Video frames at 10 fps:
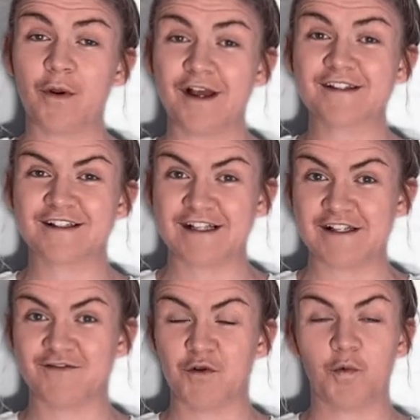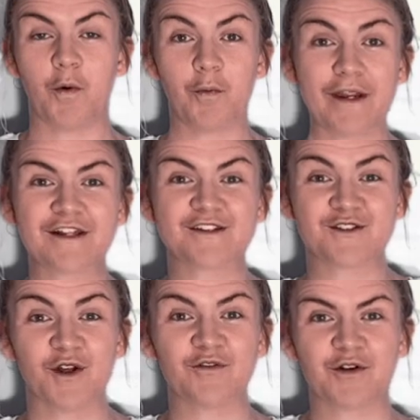are successful when we can
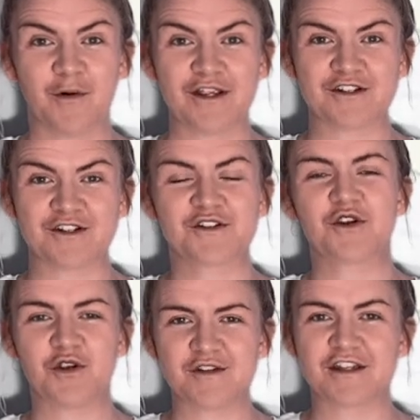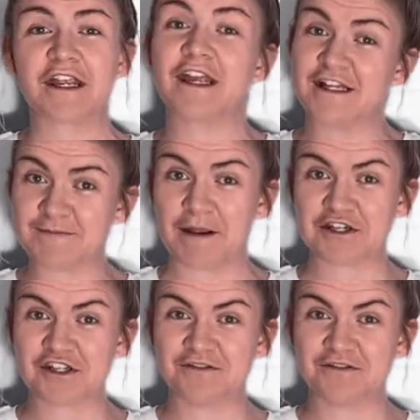solve equations using inspection.